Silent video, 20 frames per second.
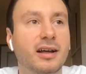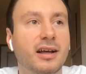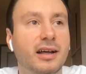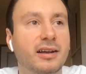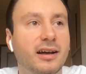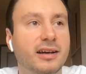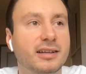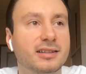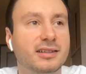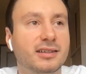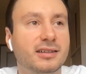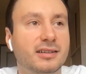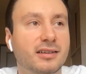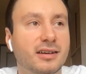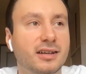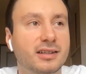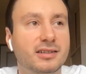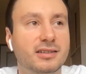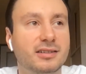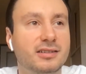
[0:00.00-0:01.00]
And I think
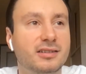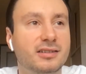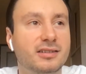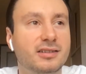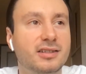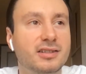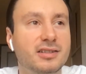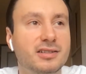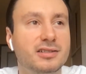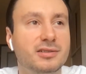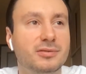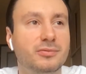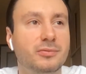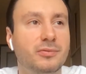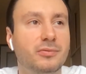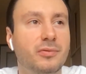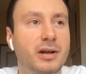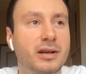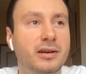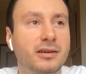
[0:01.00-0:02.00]
like this is
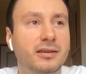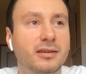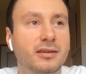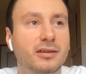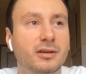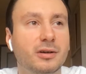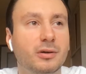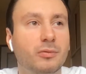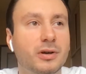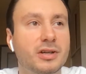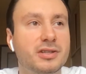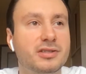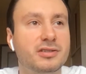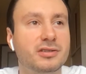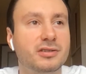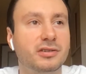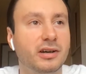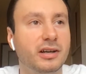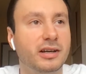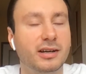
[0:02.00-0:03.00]
when the
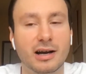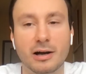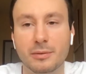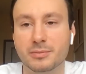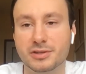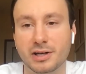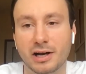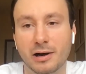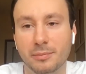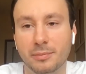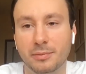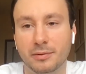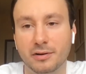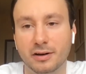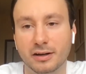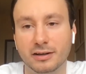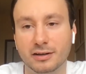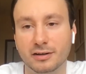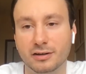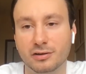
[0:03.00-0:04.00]
question really comes up,
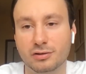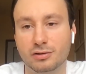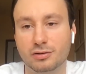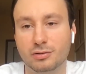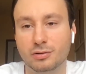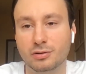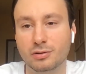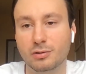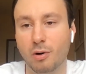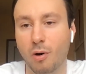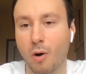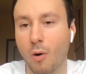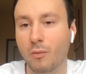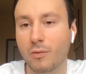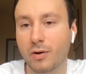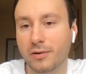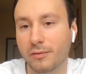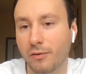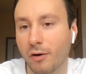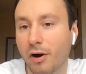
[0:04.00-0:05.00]
like should you
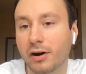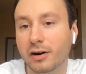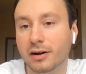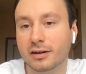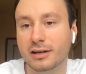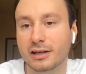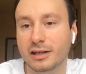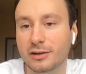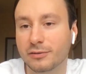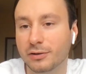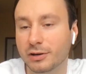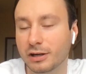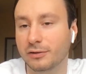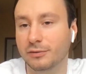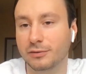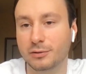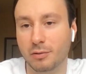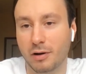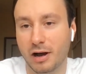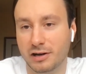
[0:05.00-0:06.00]
overwork even
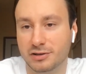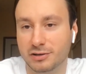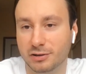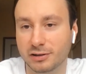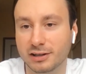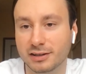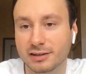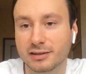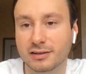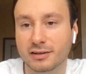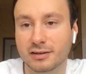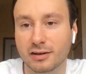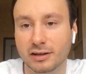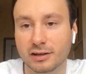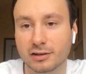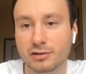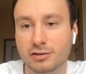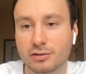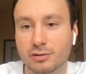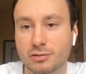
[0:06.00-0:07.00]
if you enjoy it?
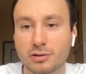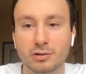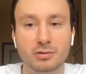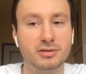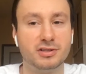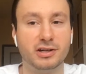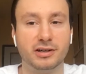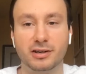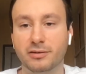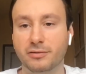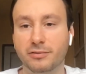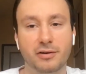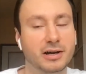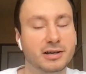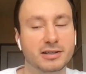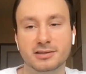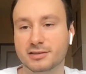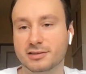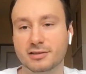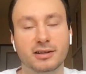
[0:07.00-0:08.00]
Like should you
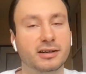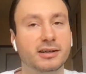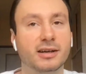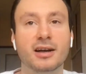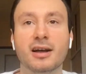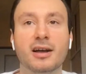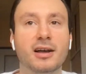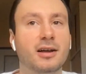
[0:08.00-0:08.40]
sacrifice like